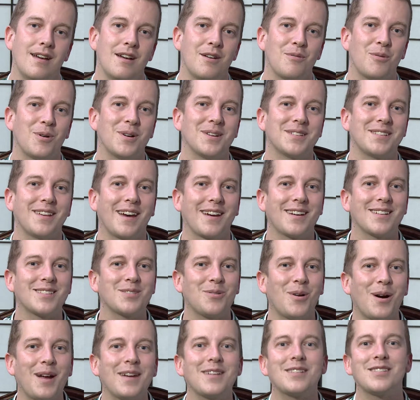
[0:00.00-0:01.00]
Whereas like it's
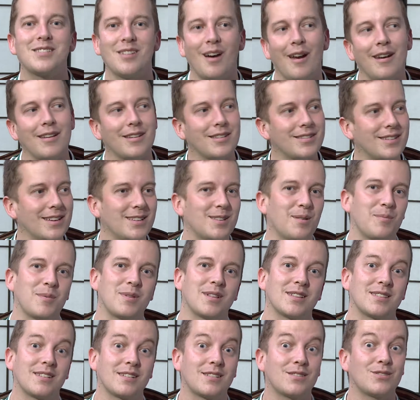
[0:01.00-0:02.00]
quite exciting to see something
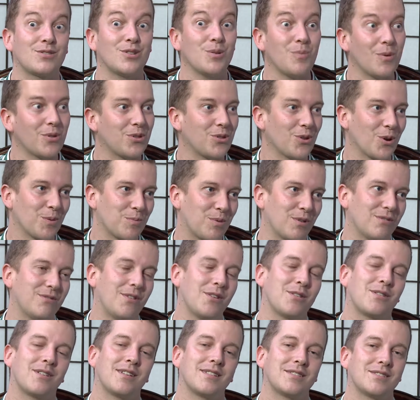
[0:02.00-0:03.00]
that's like super thought-provoking,